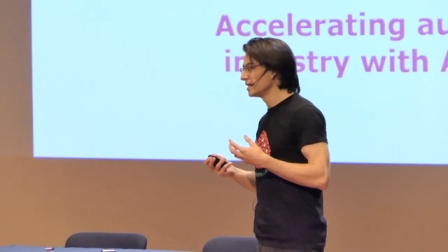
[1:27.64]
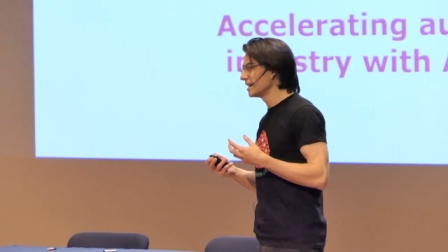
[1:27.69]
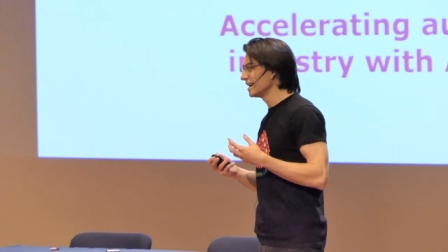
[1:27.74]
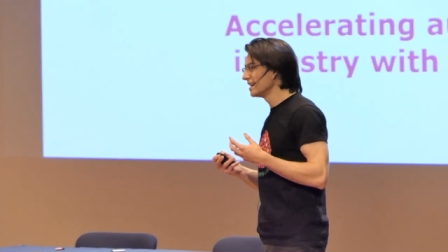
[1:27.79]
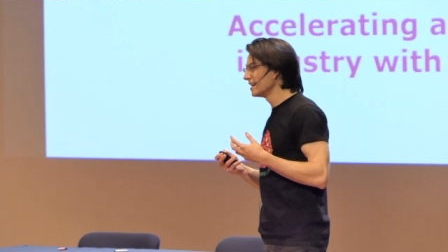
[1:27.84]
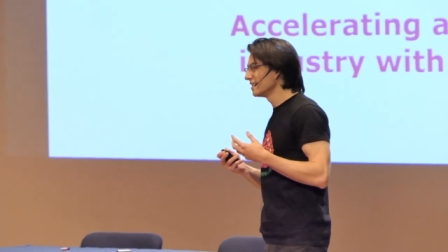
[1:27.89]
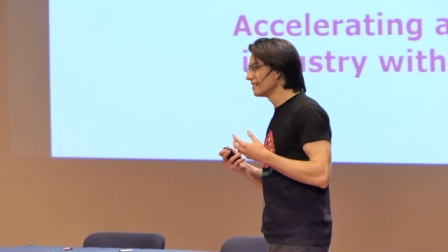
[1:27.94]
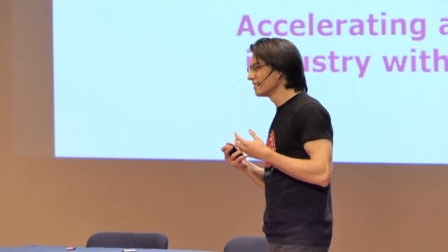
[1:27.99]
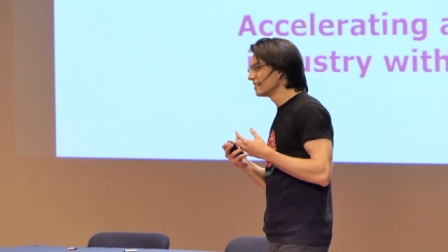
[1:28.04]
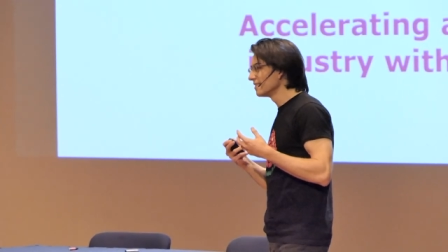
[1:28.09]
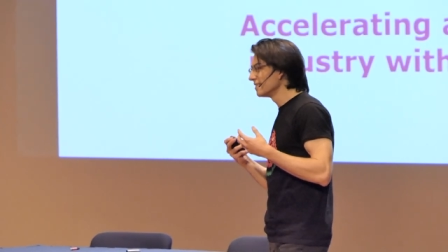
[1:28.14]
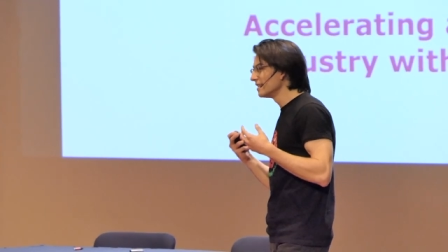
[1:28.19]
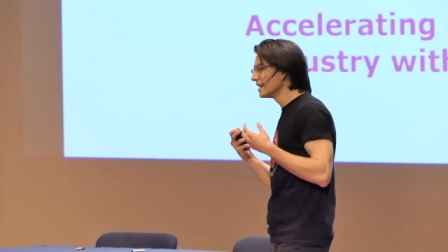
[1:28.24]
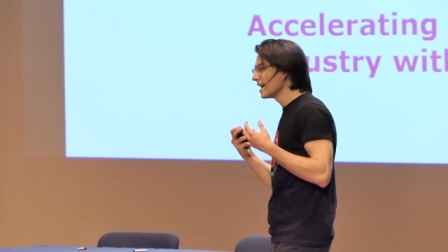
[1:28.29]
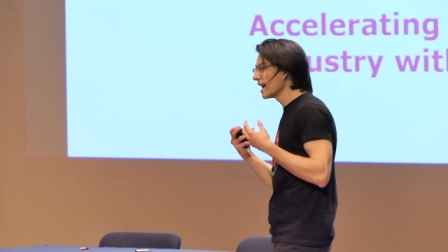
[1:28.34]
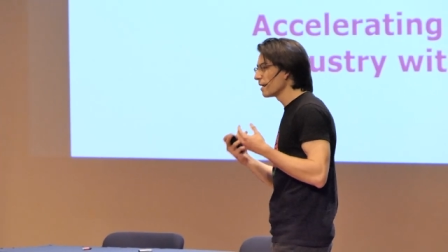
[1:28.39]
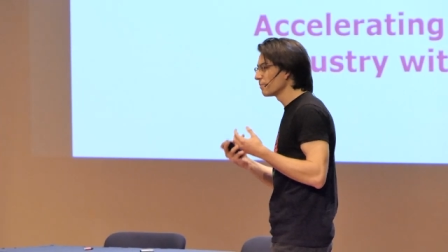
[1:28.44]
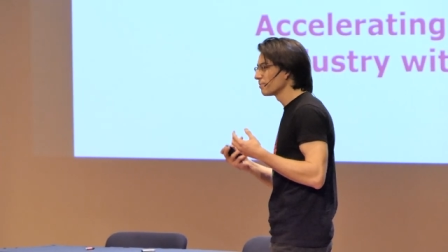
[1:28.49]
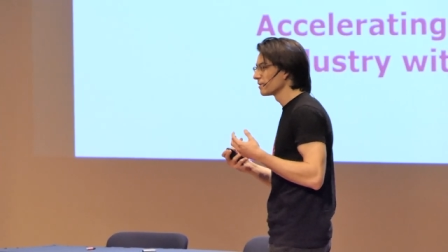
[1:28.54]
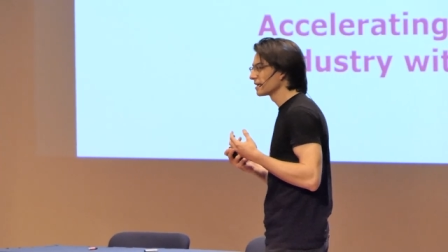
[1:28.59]
in
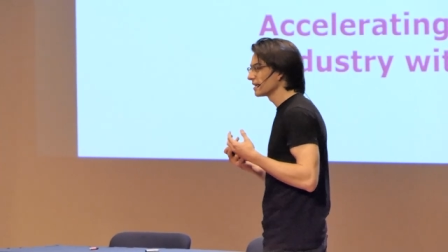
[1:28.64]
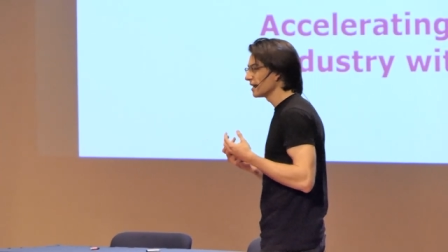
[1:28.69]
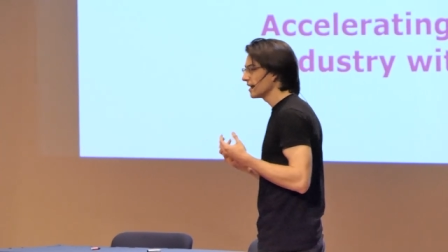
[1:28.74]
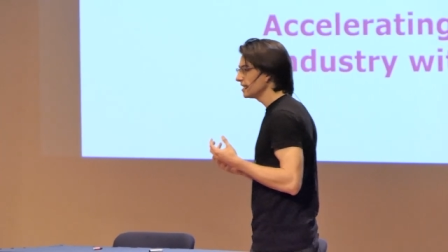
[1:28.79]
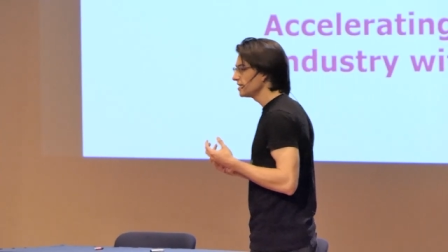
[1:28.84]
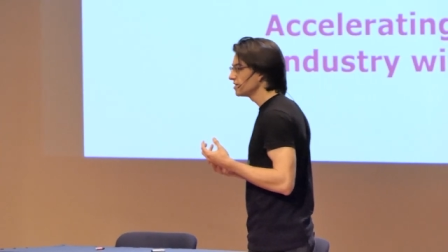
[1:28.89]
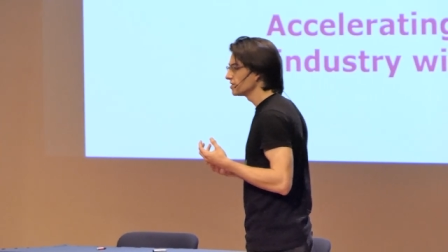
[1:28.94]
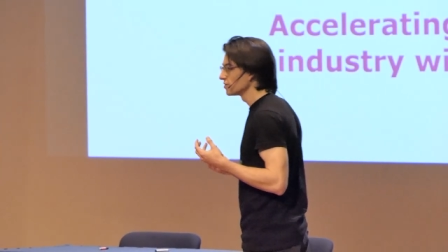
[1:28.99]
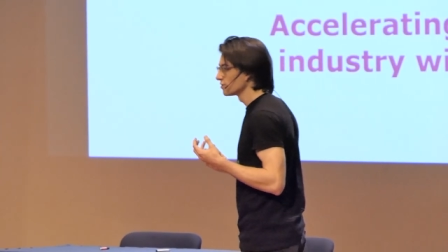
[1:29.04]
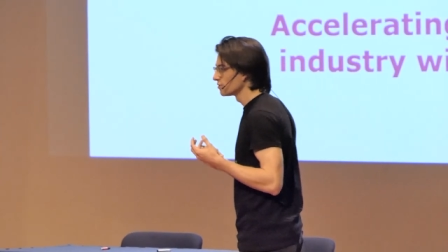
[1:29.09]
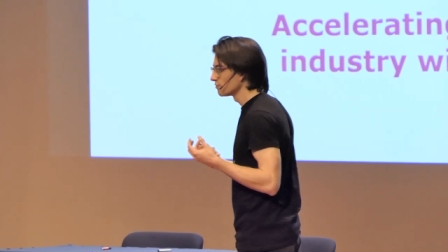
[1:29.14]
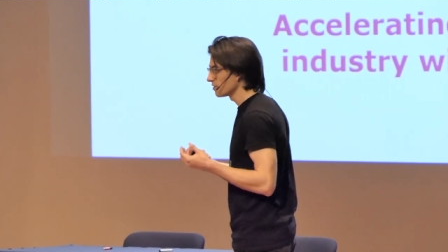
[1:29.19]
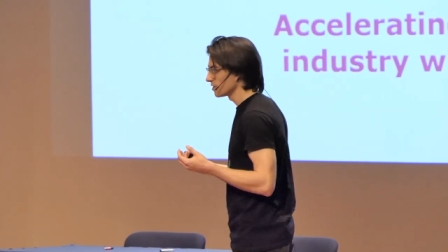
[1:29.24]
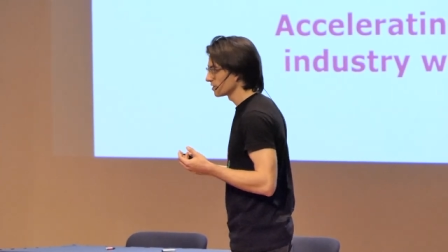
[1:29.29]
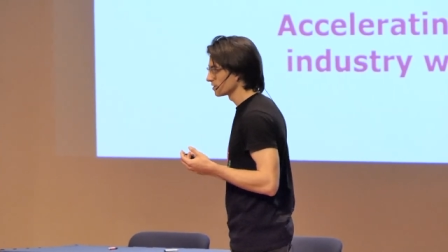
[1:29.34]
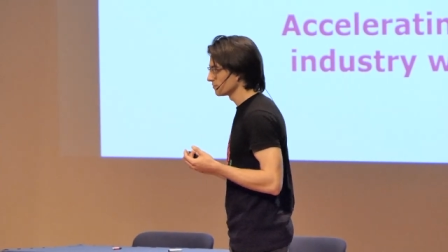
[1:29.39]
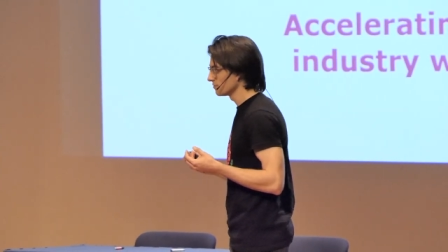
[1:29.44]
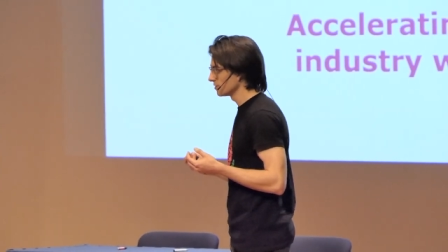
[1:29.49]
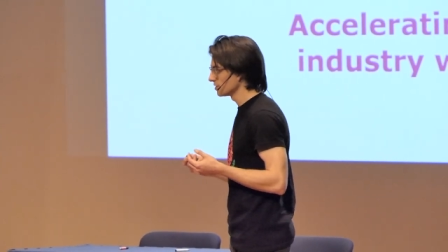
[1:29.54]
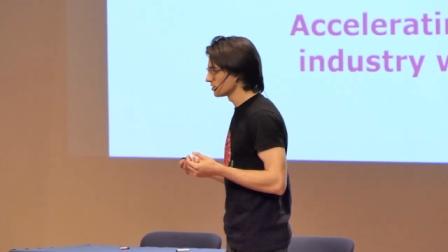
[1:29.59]
the application of
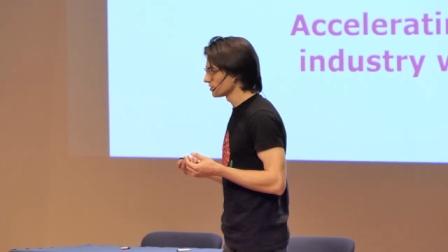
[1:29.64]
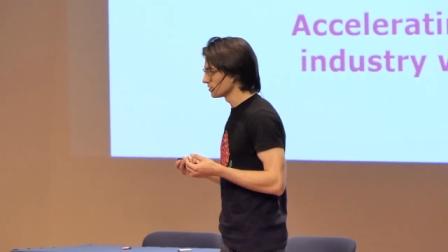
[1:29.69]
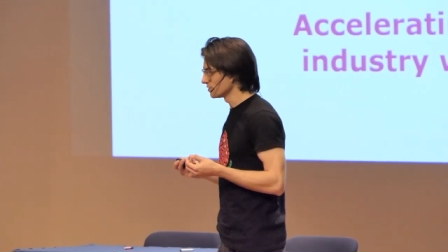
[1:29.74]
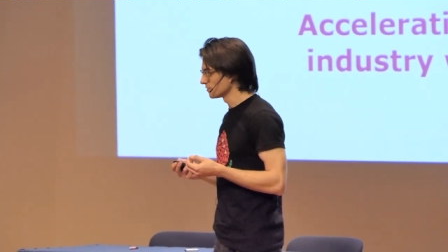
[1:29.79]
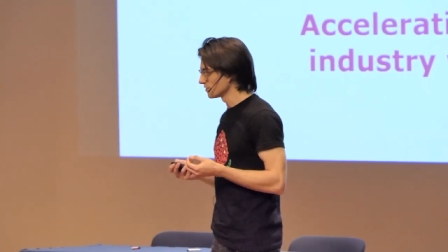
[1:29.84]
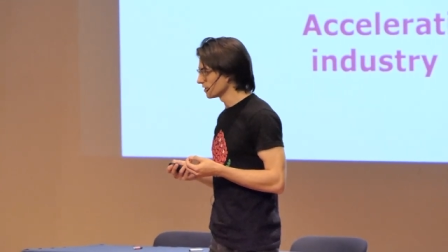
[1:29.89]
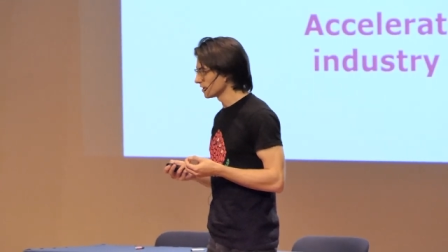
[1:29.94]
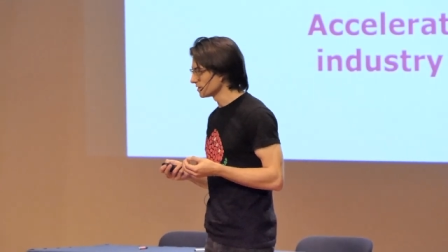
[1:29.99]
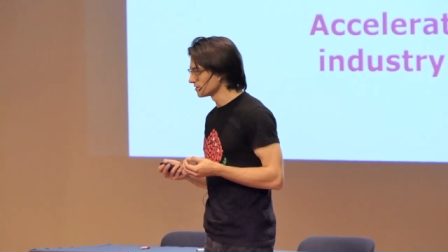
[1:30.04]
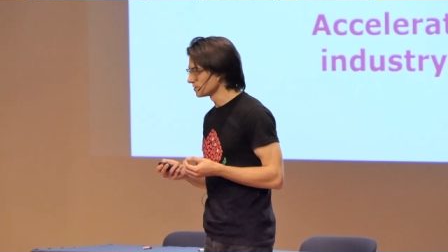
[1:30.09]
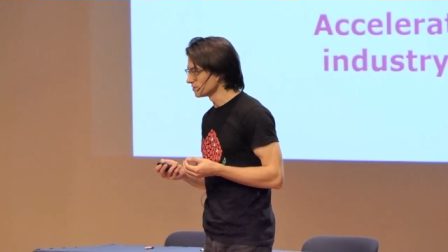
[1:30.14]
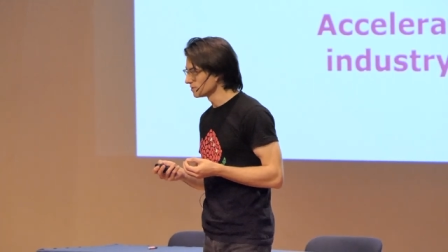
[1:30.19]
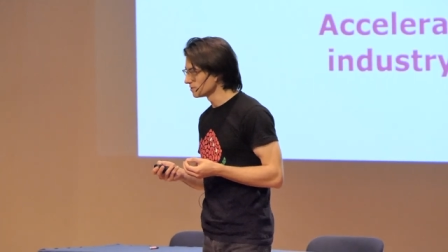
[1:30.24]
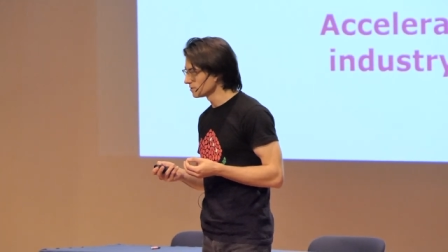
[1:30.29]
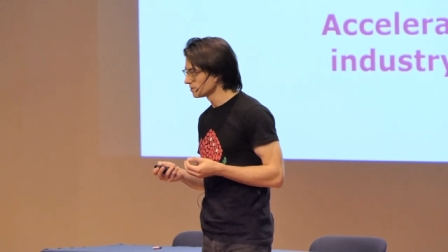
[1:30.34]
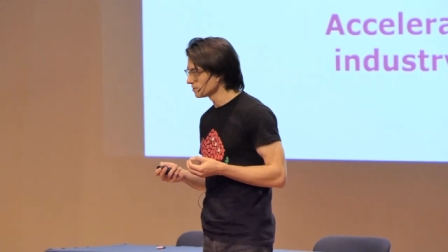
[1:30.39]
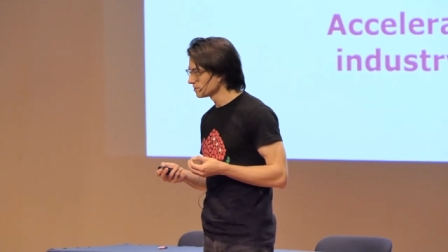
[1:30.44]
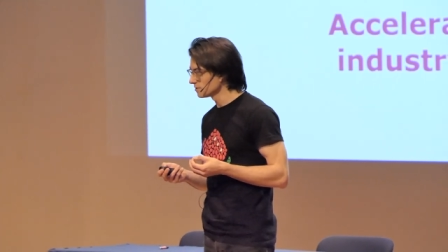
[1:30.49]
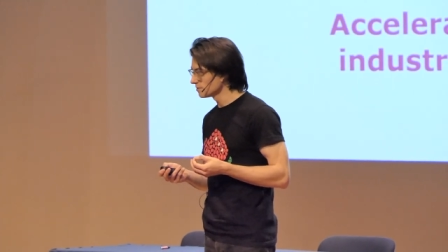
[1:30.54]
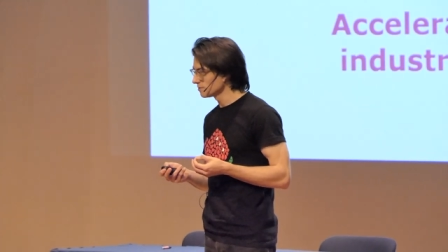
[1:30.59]
artificial
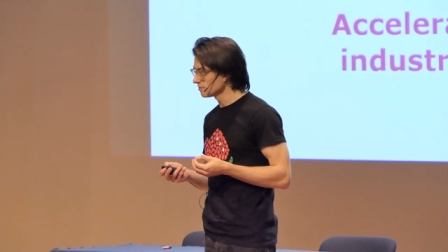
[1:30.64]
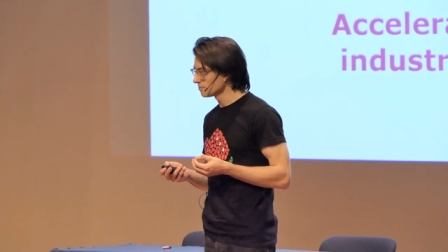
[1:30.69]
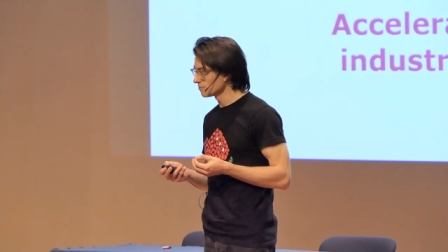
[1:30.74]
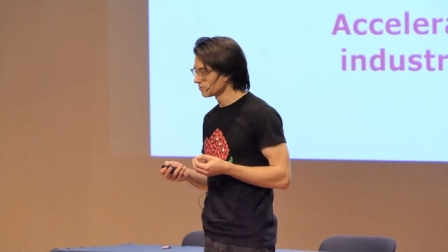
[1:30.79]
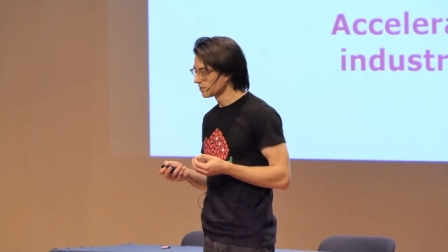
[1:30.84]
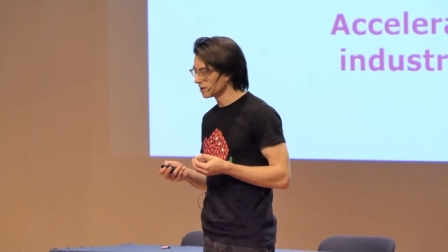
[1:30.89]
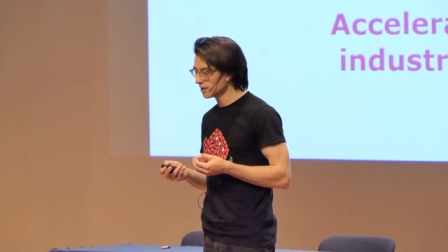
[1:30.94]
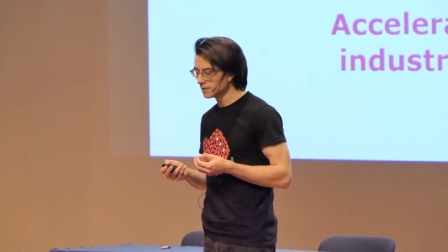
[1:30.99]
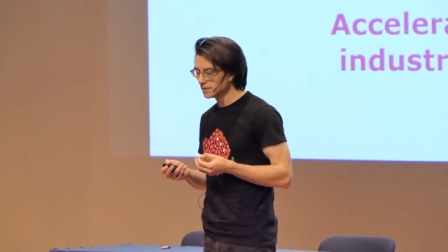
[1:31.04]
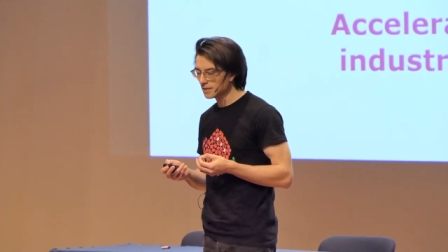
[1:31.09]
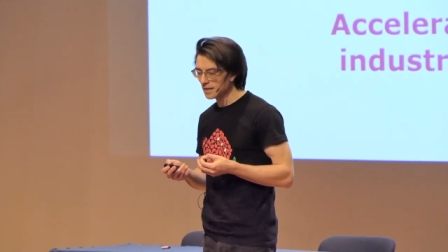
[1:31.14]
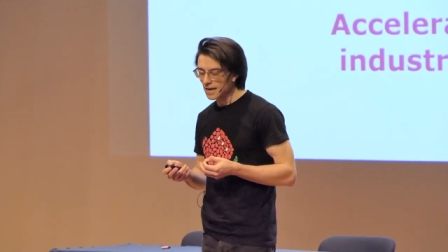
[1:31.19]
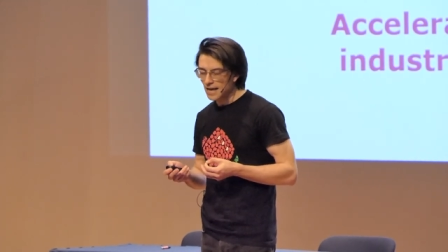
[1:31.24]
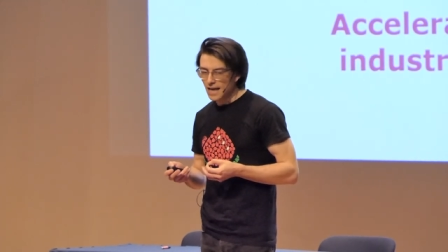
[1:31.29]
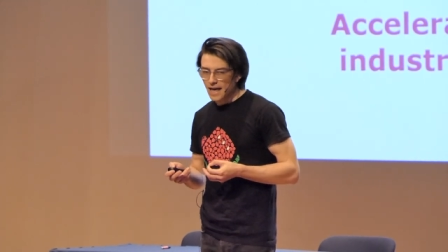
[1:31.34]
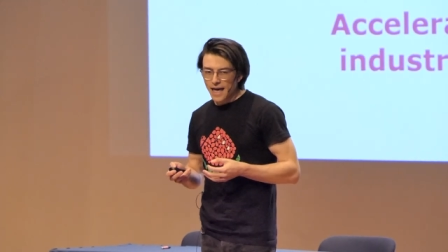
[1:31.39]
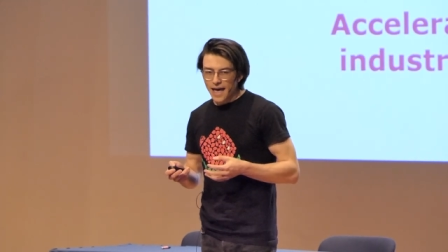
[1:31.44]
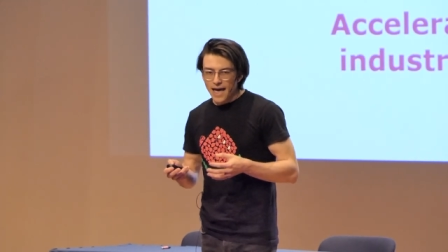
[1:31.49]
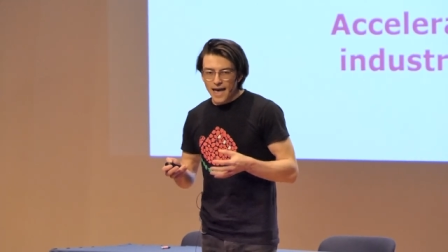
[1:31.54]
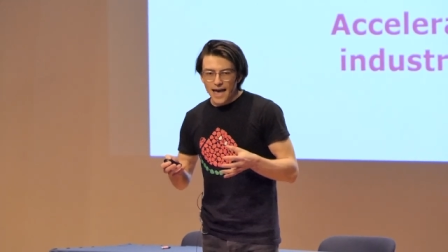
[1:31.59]
intelligence, right?
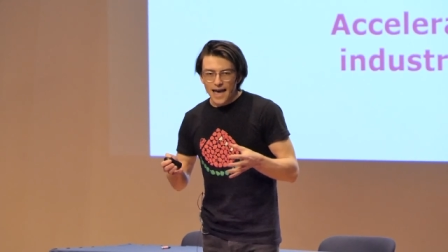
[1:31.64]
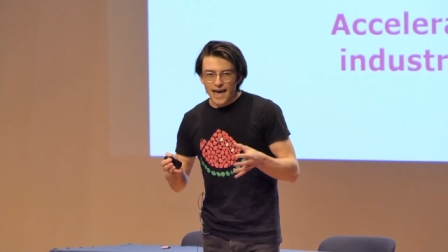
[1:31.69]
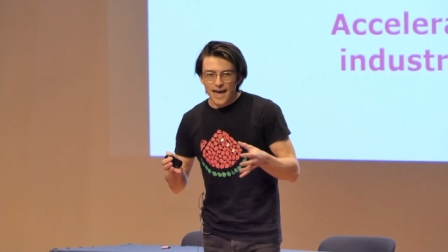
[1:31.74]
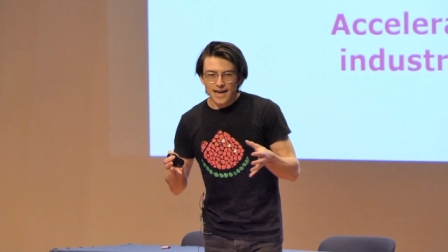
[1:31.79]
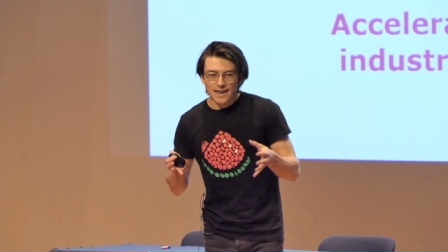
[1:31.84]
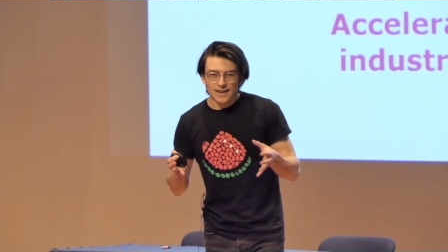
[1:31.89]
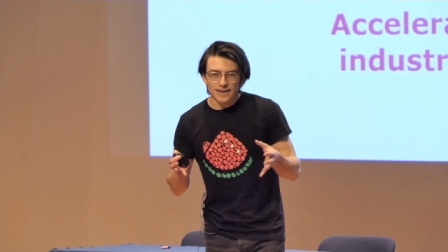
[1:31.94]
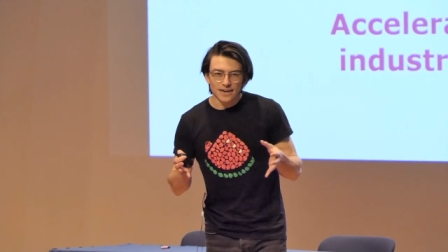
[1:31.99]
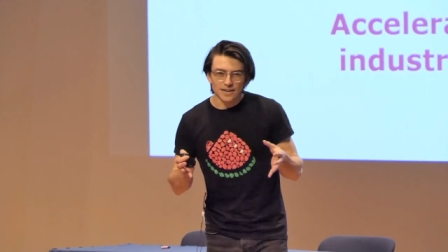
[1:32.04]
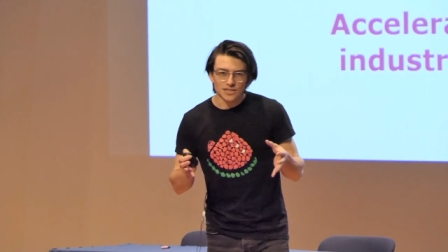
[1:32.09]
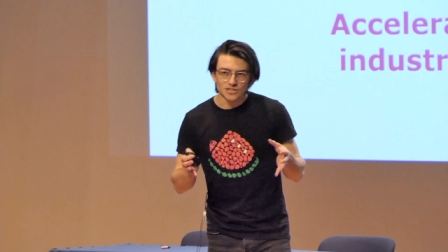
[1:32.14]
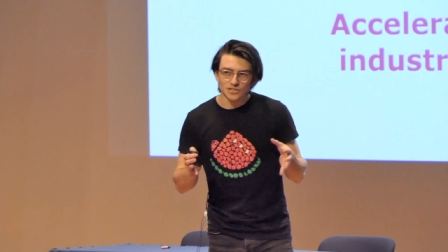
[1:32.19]
And I